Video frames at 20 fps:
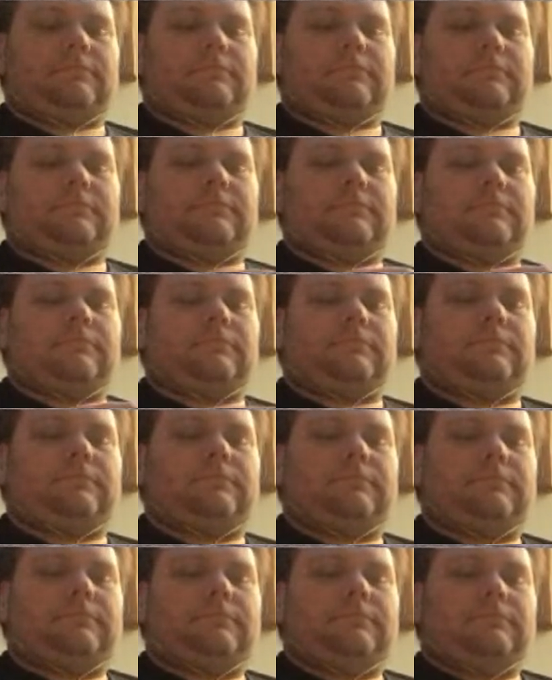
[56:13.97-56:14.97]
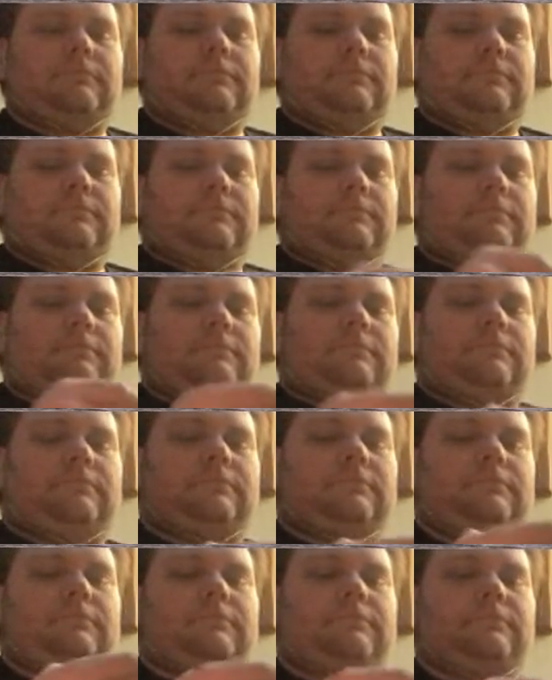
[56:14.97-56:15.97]
My sister does.
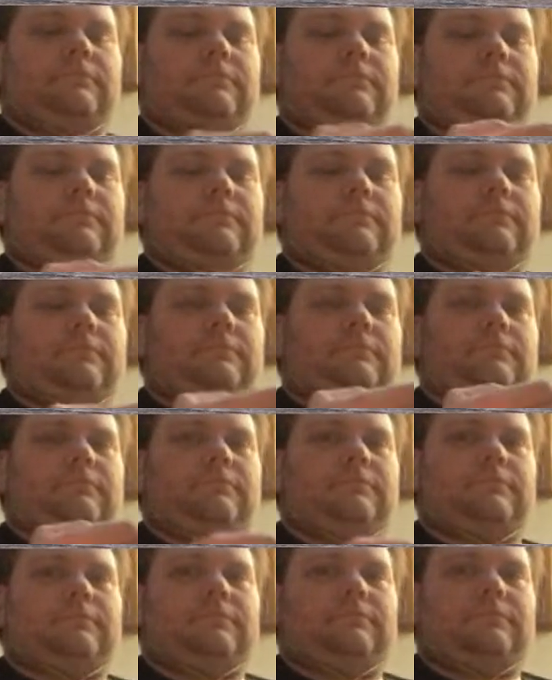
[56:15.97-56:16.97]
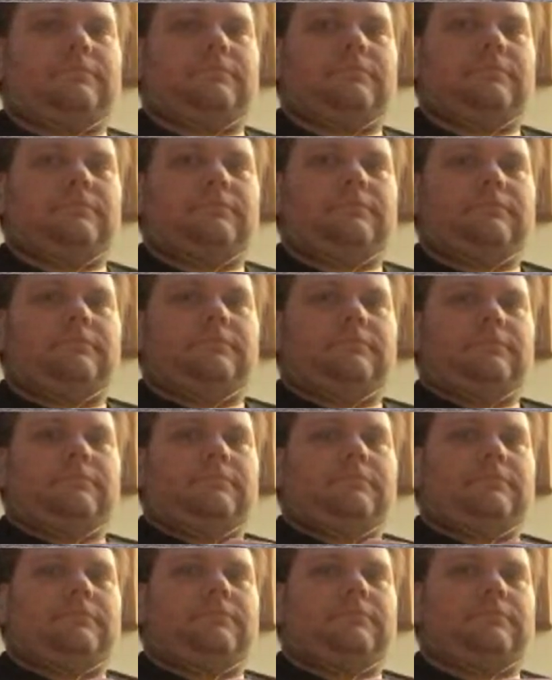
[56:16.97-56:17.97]
And child,
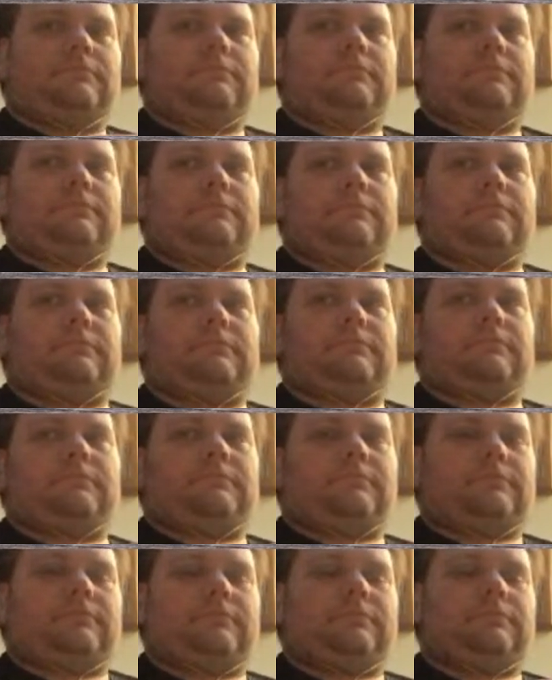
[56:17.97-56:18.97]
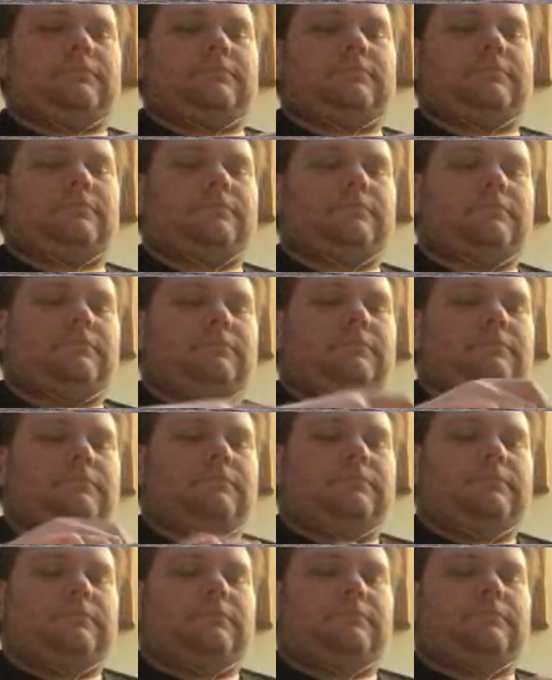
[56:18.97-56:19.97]
I got to hide when I make a stuff from
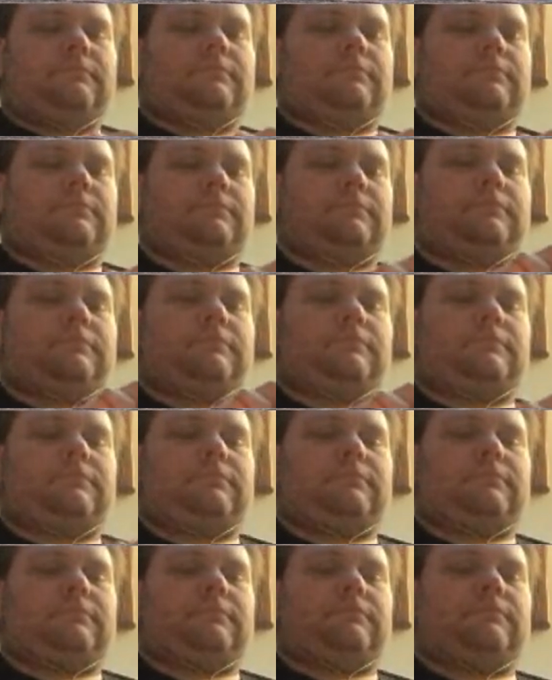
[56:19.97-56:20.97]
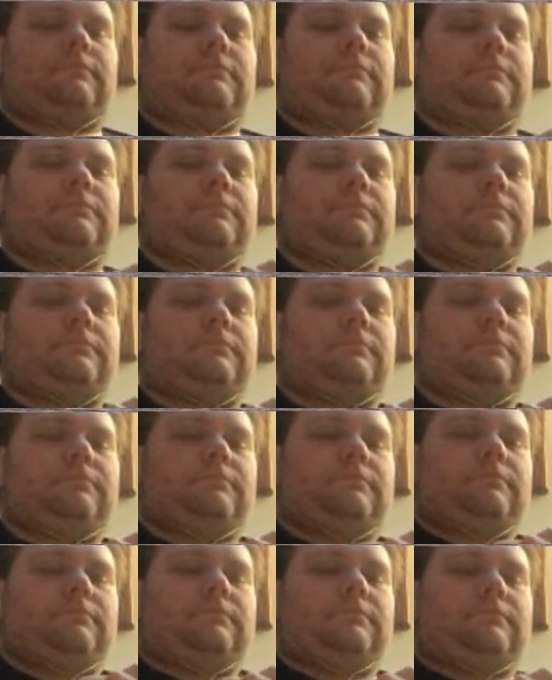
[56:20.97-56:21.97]
her because she gonna, or just
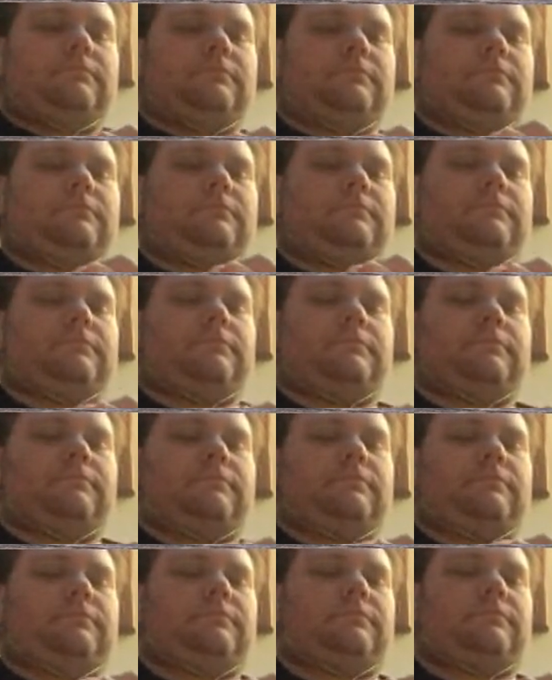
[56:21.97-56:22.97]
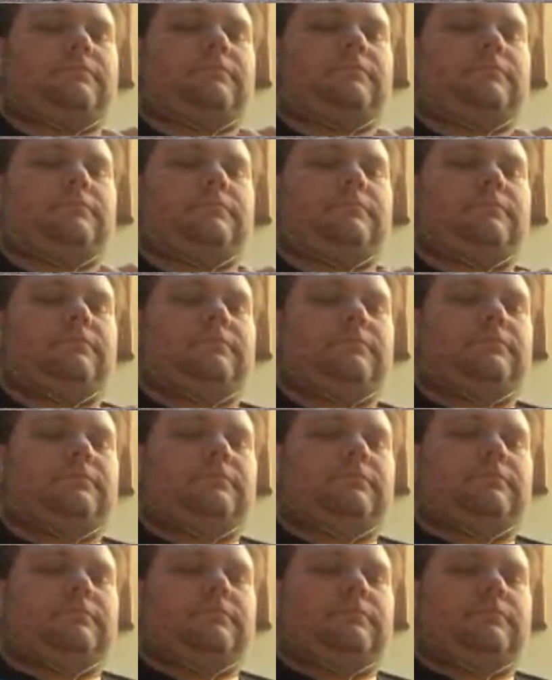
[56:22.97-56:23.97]
go ahead and make another one. Be like, girl,
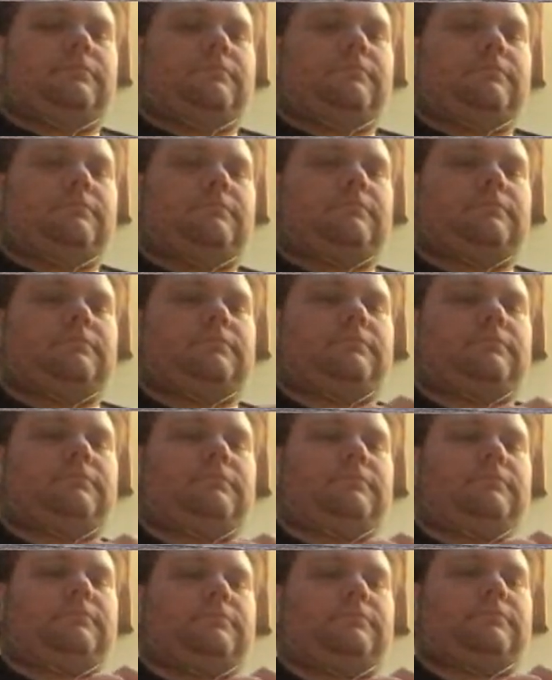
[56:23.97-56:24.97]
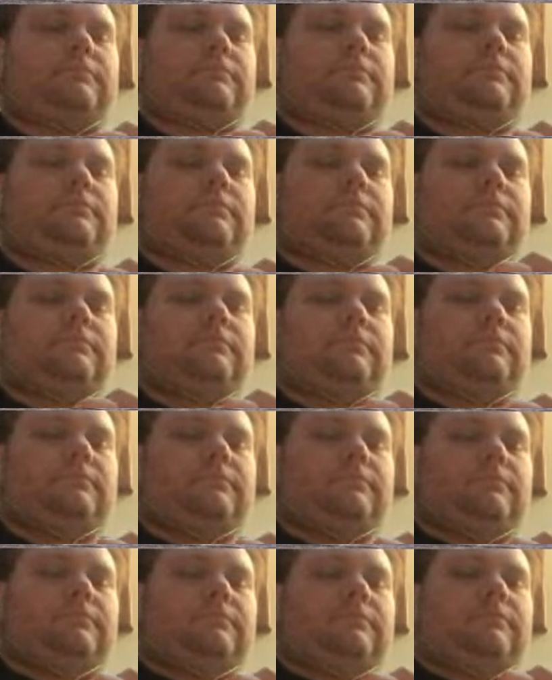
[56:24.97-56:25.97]
here. Here, just
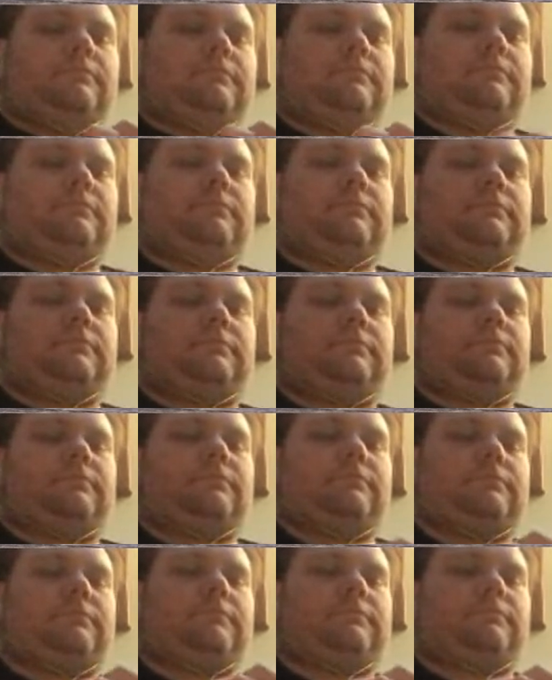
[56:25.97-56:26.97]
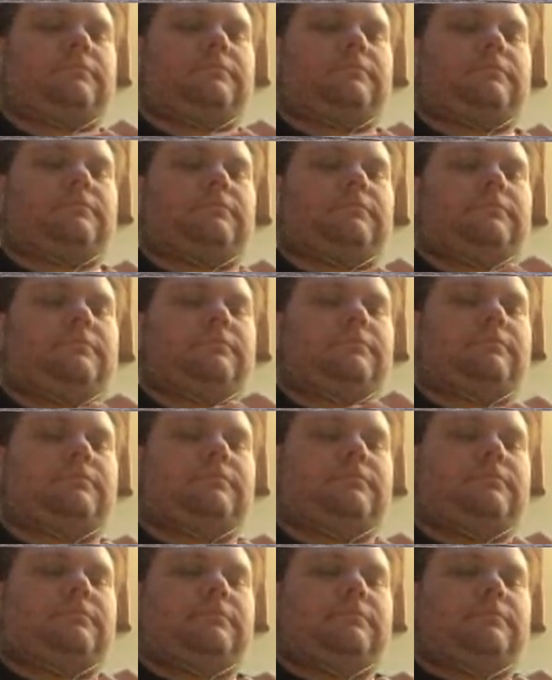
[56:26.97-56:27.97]
take it. You
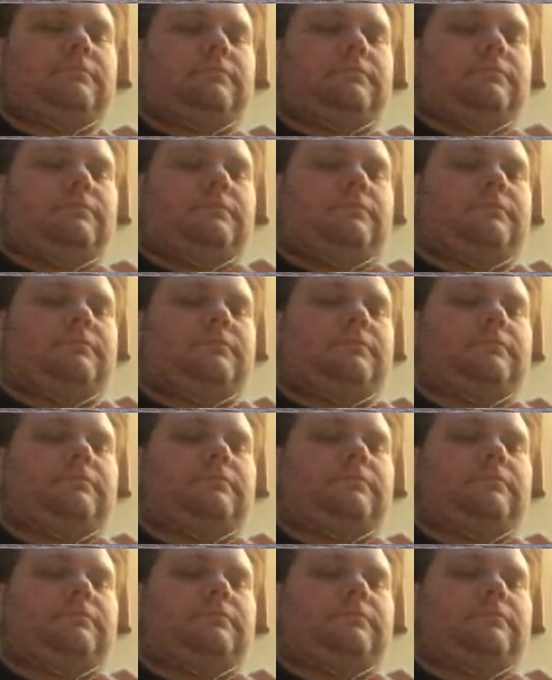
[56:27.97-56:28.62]
know what I'm saying?